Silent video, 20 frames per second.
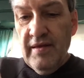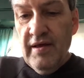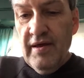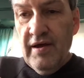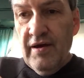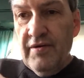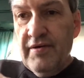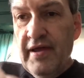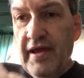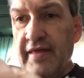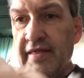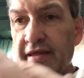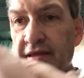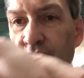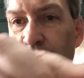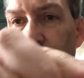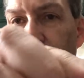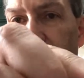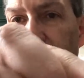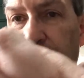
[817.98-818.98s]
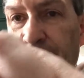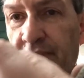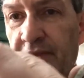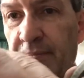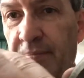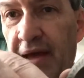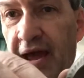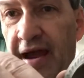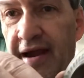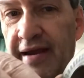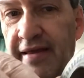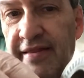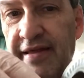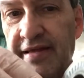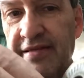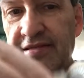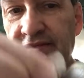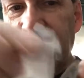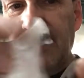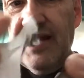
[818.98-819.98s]
Okay, then you wipe the back of
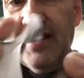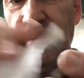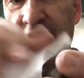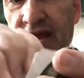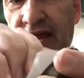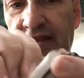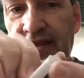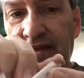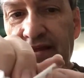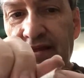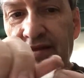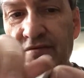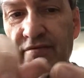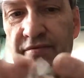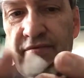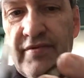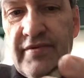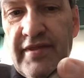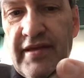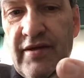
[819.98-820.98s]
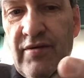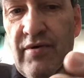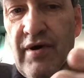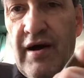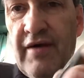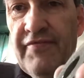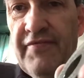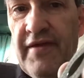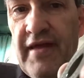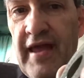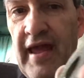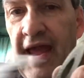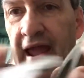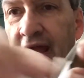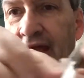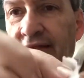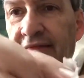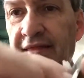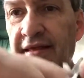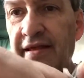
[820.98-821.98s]
this, get anything off,
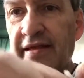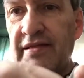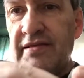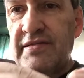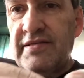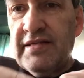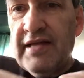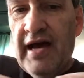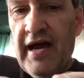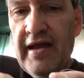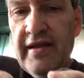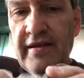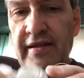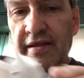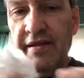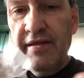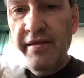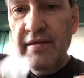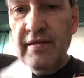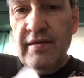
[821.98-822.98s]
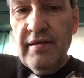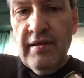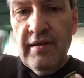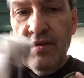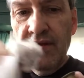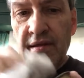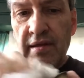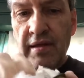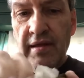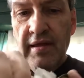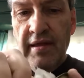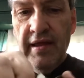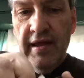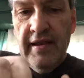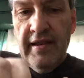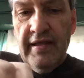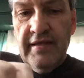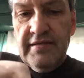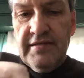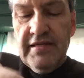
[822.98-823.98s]
and the inside.
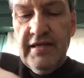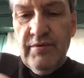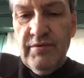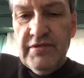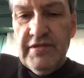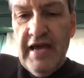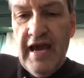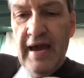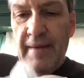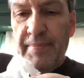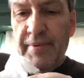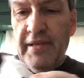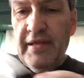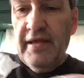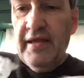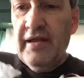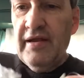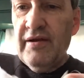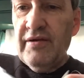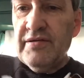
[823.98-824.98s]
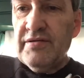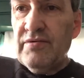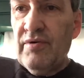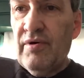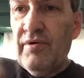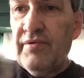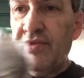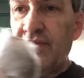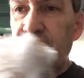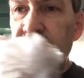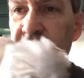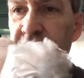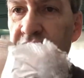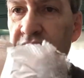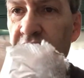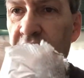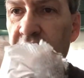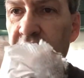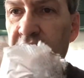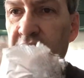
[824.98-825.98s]
And see what's happening here is all this
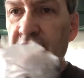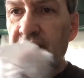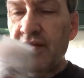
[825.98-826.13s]
junk.